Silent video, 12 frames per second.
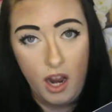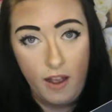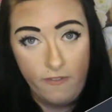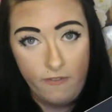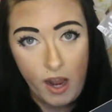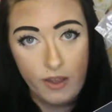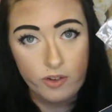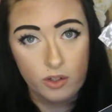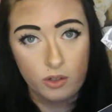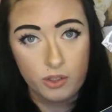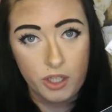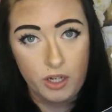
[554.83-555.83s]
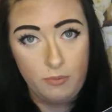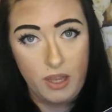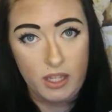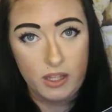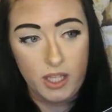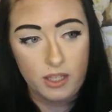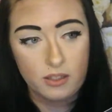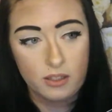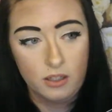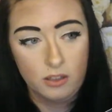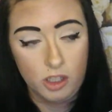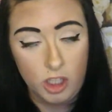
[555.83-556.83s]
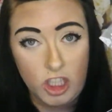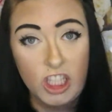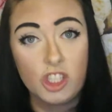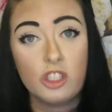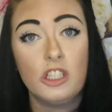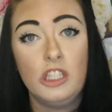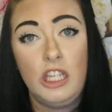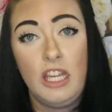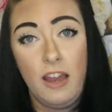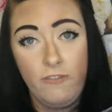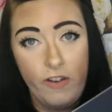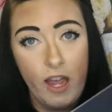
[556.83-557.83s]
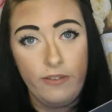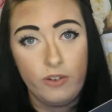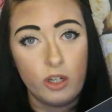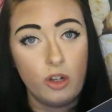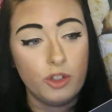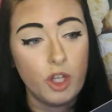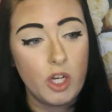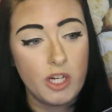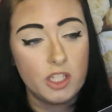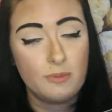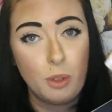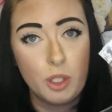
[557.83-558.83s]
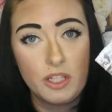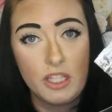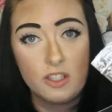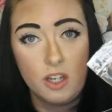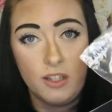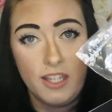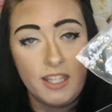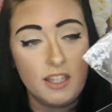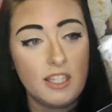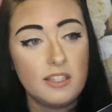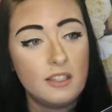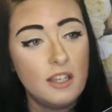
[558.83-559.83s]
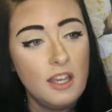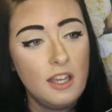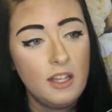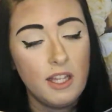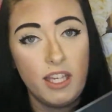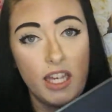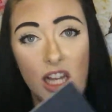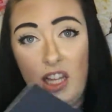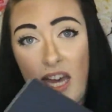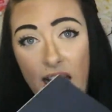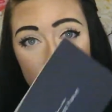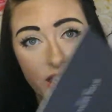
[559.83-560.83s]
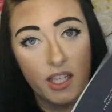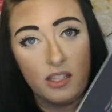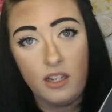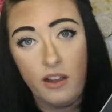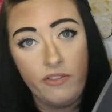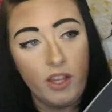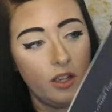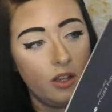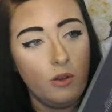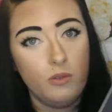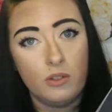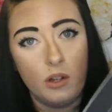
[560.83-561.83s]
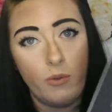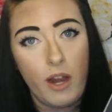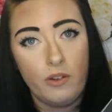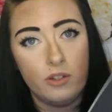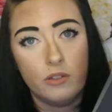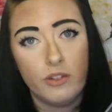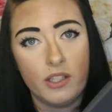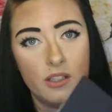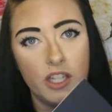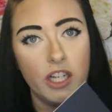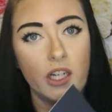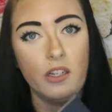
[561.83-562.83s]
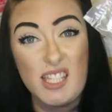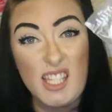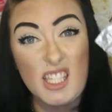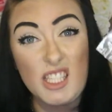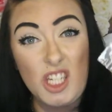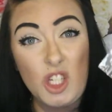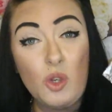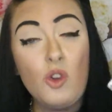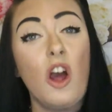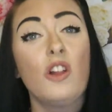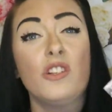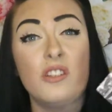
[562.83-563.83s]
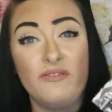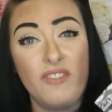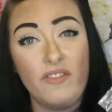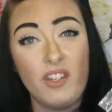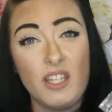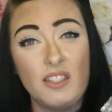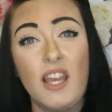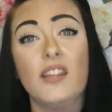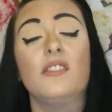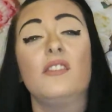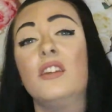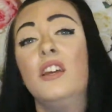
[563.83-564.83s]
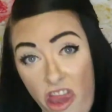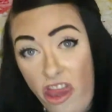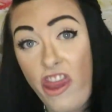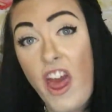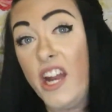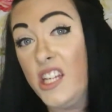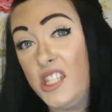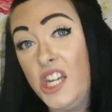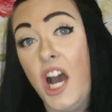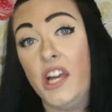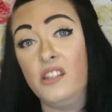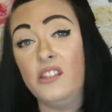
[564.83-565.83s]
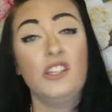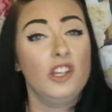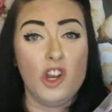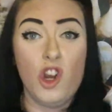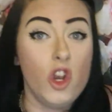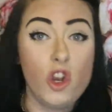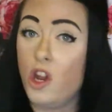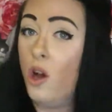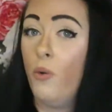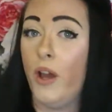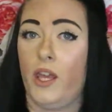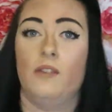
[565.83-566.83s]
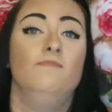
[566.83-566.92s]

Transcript: A five-year-old could have made these. Literally a five-year-old could have just put these on like these like elasticy stuff that goes around your wrists here. sixty-two dollars and fifty cents. That is nuts. No way.